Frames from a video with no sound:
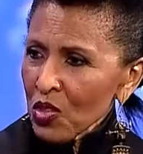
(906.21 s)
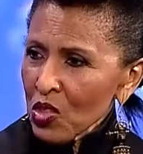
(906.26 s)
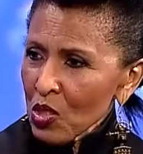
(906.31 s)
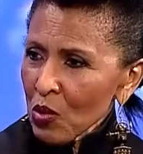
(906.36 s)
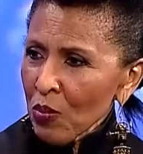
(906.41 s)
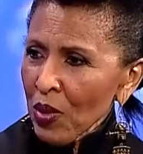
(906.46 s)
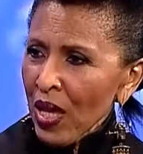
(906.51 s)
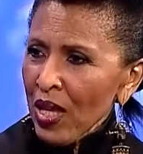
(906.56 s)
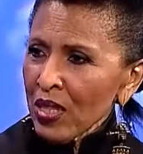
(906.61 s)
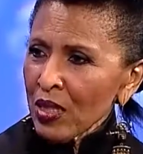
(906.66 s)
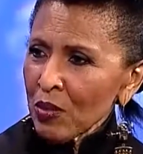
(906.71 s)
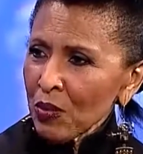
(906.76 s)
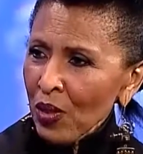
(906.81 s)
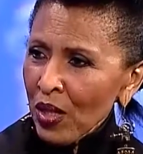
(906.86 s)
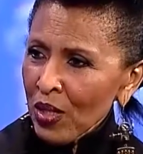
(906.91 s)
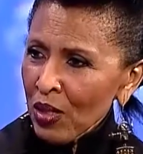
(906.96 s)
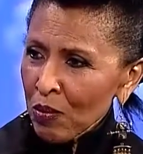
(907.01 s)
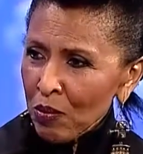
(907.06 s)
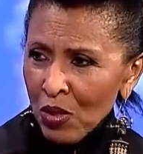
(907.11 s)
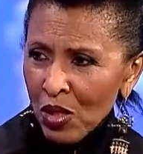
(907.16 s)
was abandoned
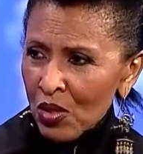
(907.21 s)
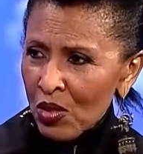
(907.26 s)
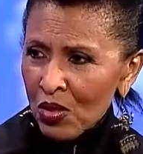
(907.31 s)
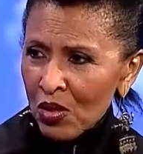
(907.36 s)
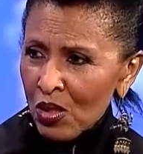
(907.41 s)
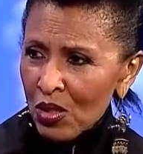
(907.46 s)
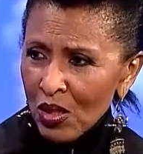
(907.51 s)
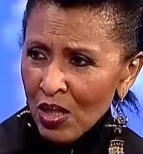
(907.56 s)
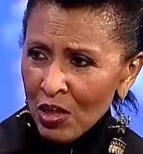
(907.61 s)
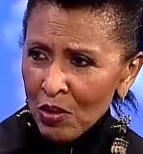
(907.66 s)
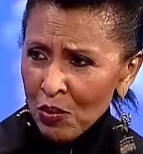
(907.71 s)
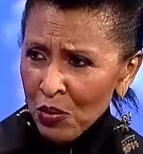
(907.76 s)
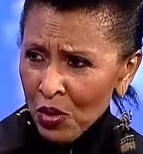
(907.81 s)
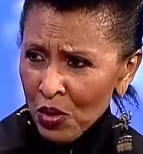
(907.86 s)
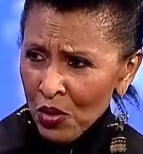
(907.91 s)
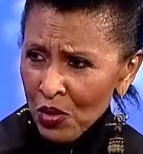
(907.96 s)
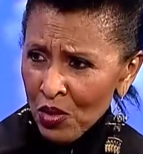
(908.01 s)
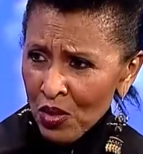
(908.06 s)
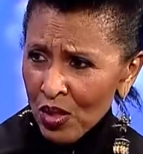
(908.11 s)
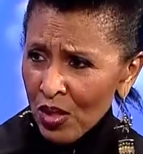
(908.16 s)
by her mother at
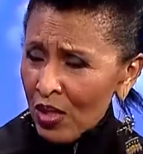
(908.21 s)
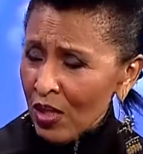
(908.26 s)
birth.